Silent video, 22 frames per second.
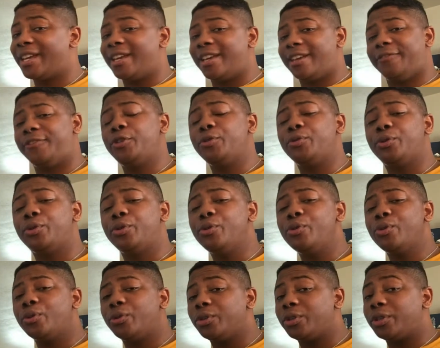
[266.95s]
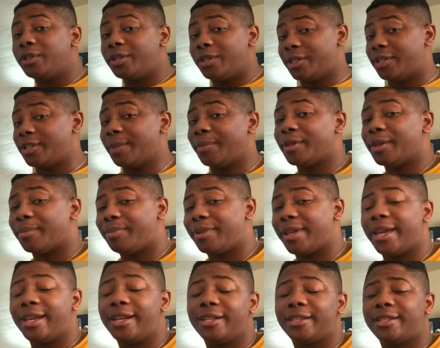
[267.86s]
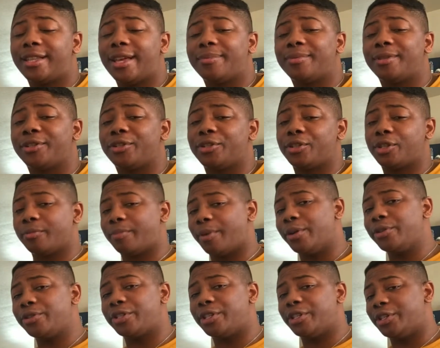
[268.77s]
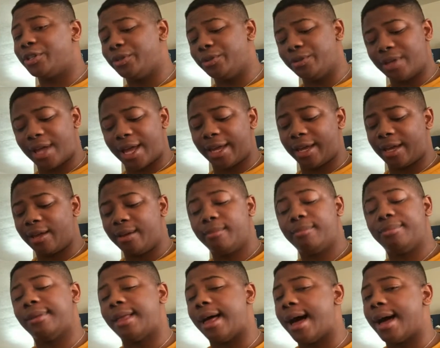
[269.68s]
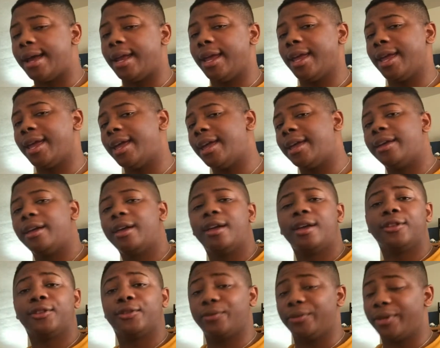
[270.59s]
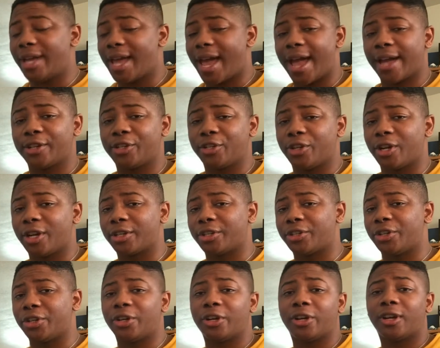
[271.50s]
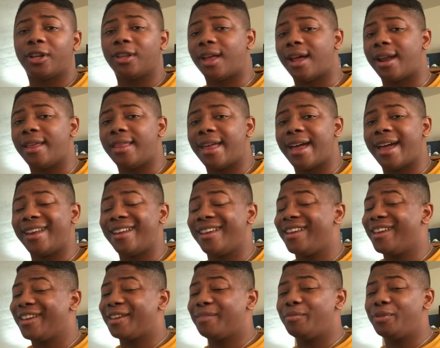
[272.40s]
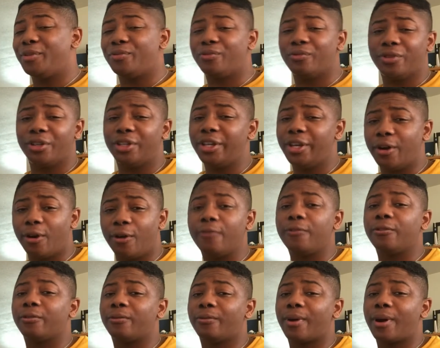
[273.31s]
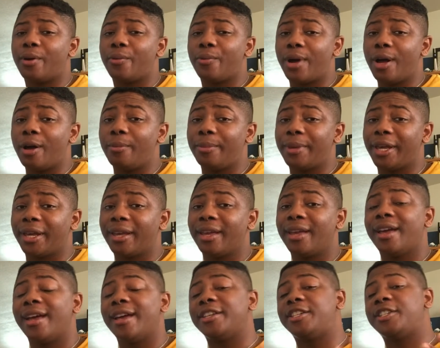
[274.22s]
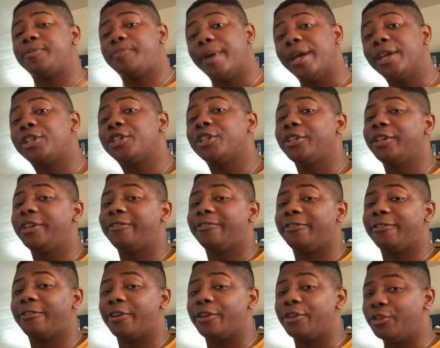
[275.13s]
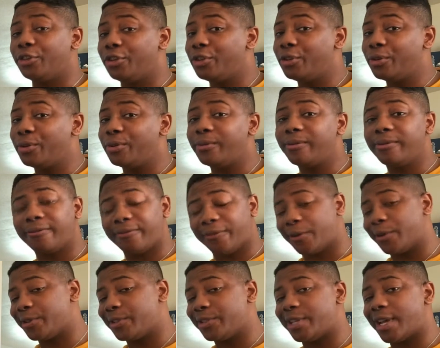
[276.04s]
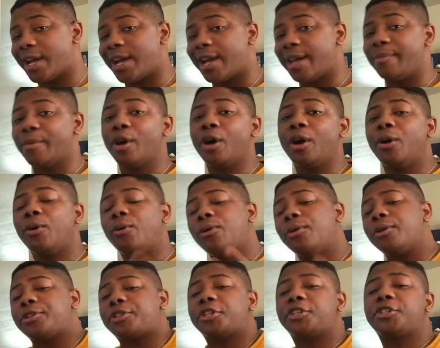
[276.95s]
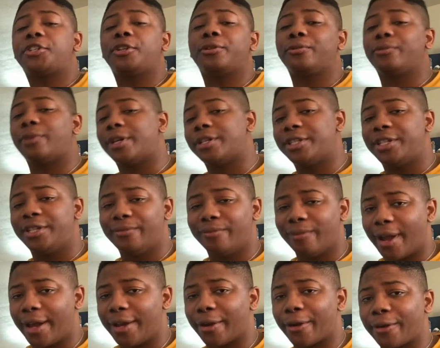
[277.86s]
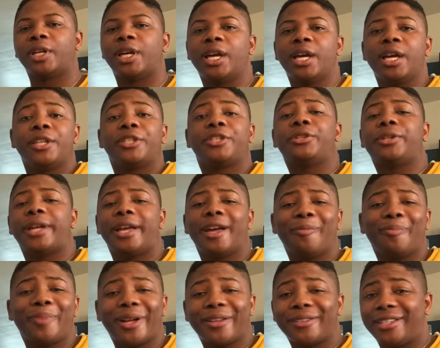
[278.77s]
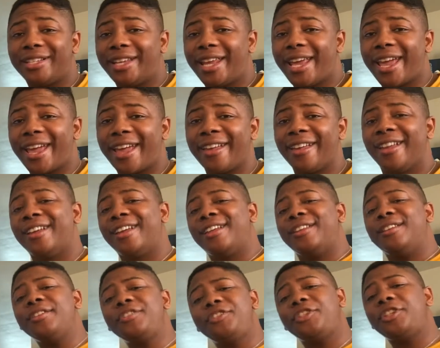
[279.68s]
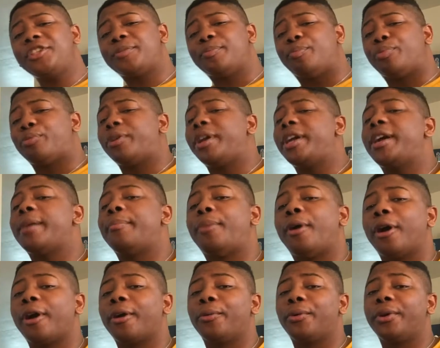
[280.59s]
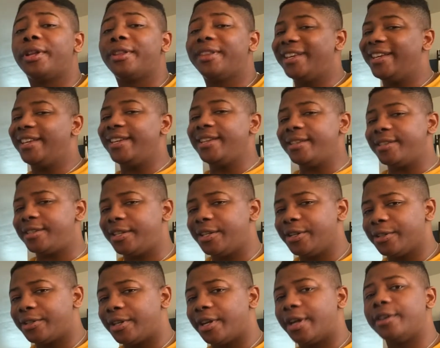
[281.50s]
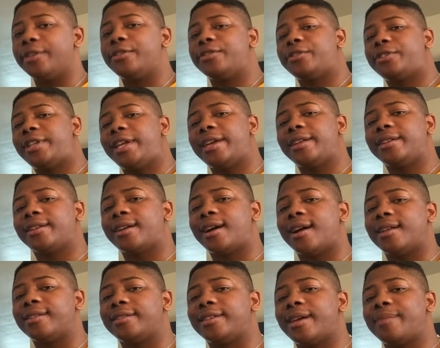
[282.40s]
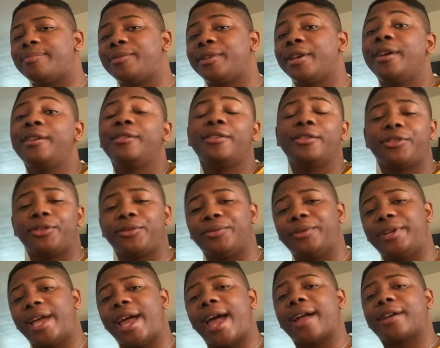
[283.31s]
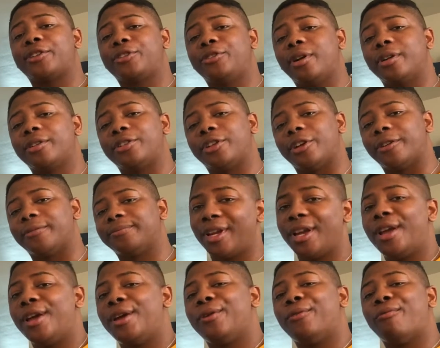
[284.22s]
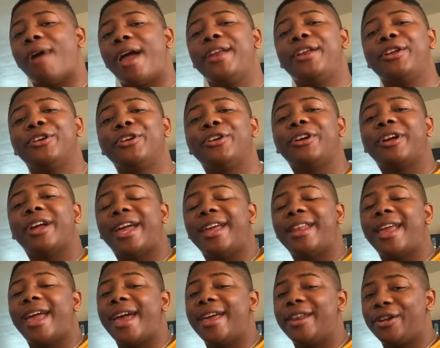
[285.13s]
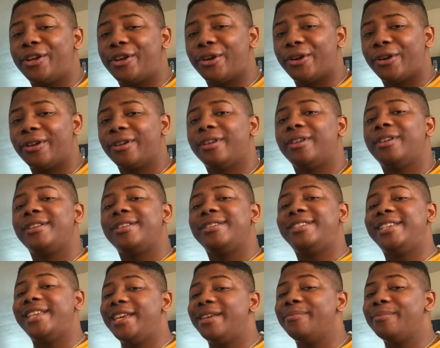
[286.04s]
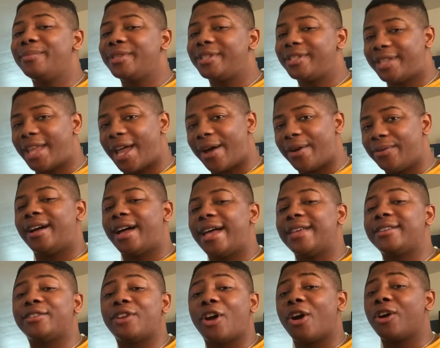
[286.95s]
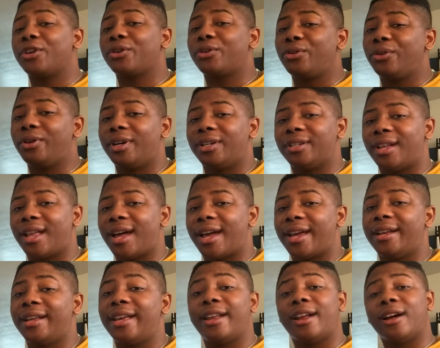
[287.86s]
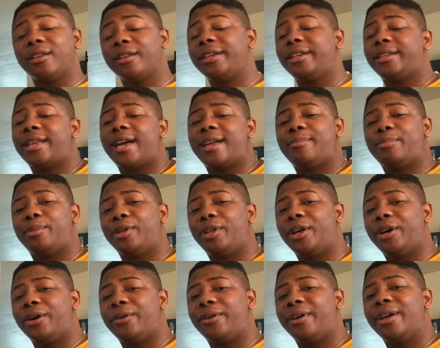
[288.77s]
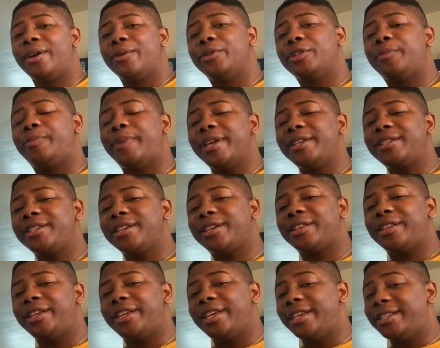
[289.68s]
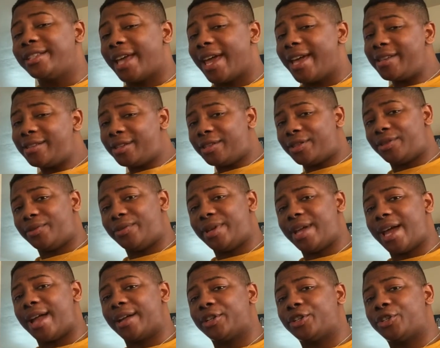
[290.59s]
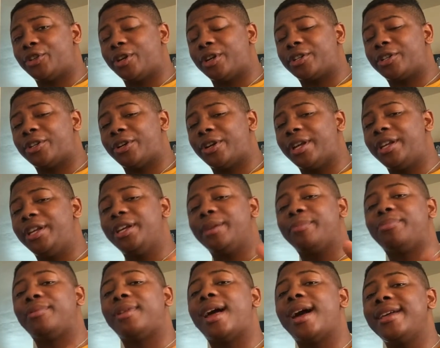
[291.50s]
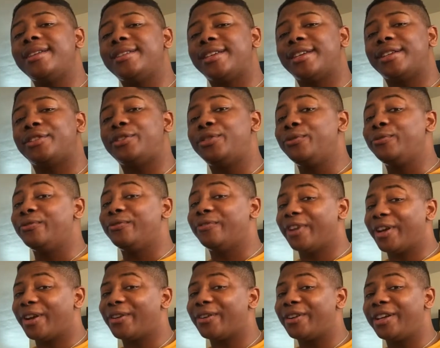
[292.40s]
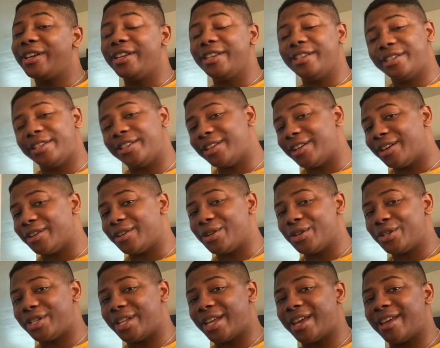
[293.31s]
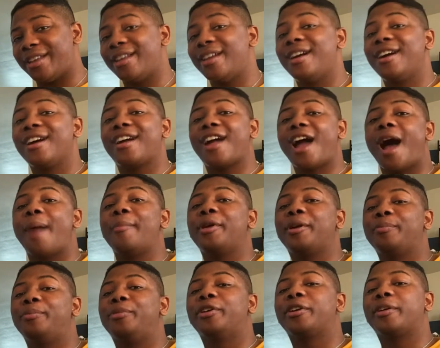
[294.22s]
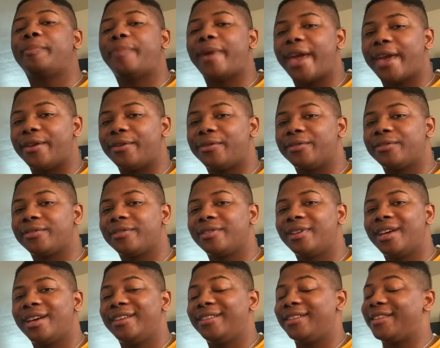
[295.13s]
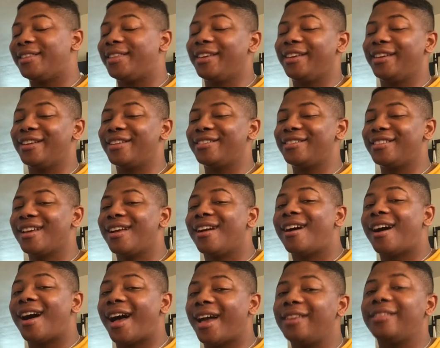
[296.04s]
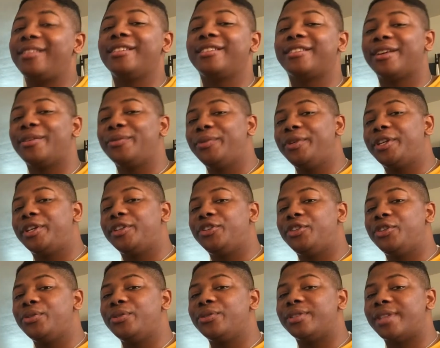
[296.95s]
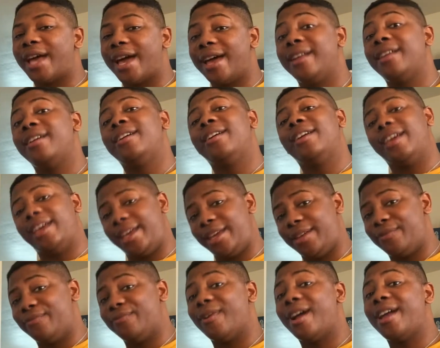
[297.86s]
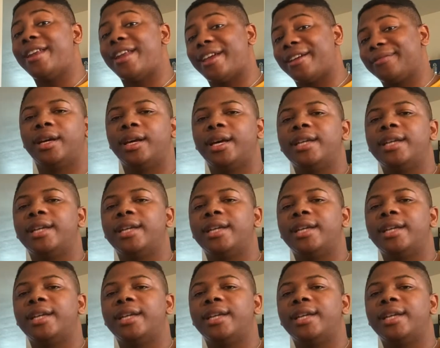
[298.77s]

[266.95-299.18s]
If you Googled some of the planning steps that you're supposed to do, like plotting, 3-act structure, a lot of that can be really overwhelming, especially for a new, first time, or just a rusty writer. So to help out today, let's just break apart one of the easier to understand concepts, the 3-act structure. Writer and editor Tim Stout has an article online, and I'll link that below, which basically he takes the 3-act structure and he applies it to very easy to understand comic book panels. And the thing is, I think that we can use that in writing.